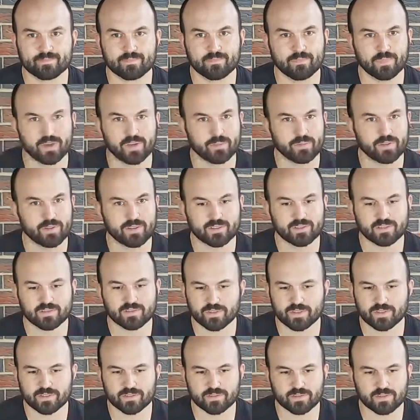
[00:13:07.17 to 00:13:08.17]
maybe next
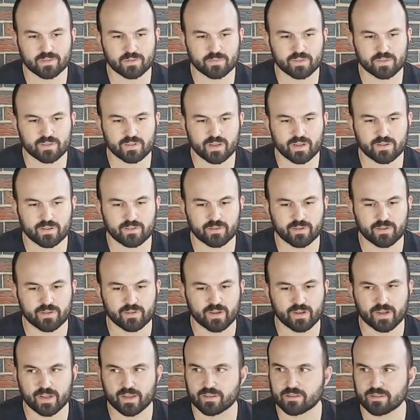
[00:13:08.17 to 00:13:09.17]
week or something. I don't know.
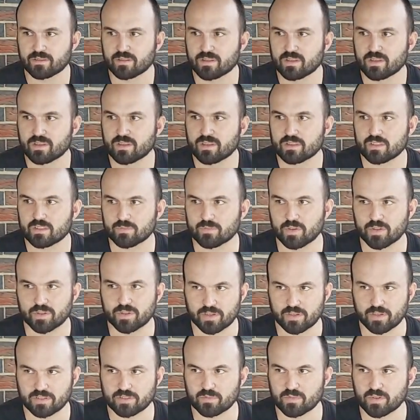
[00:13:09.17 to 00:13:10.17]
I got some other
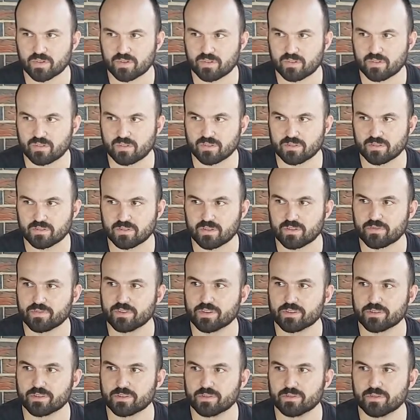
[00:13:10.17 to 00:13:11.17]
customer cars and stuff
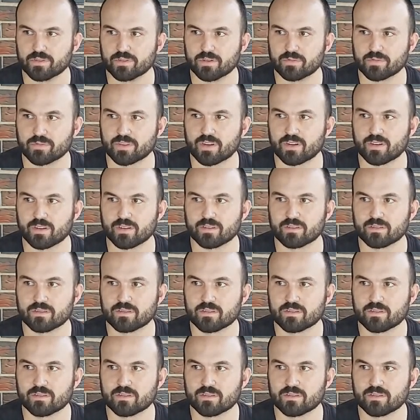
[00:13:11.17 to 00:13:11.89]
here too that I'm trying to